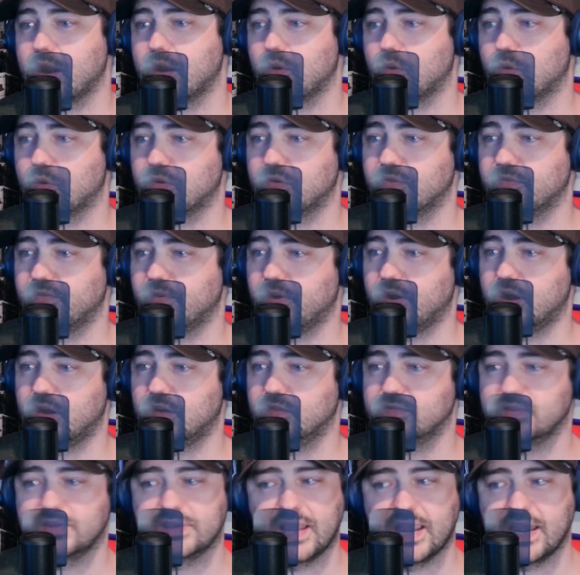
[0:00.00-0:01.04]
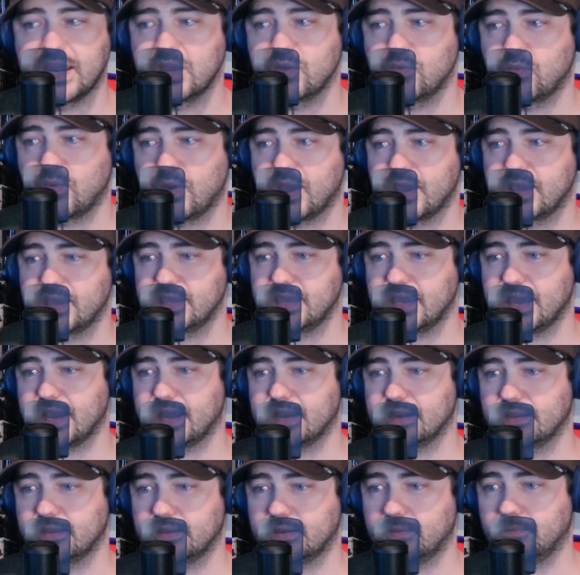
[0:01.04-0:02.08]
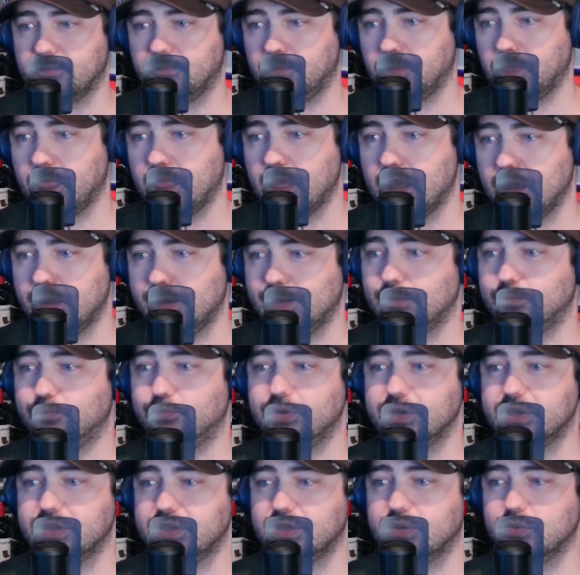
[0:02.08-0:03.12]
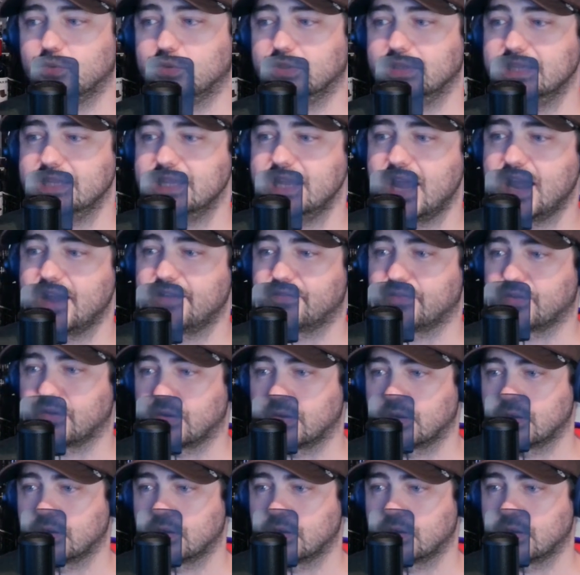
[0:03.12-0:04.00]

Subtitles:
or involved in any way, he added. Britton will never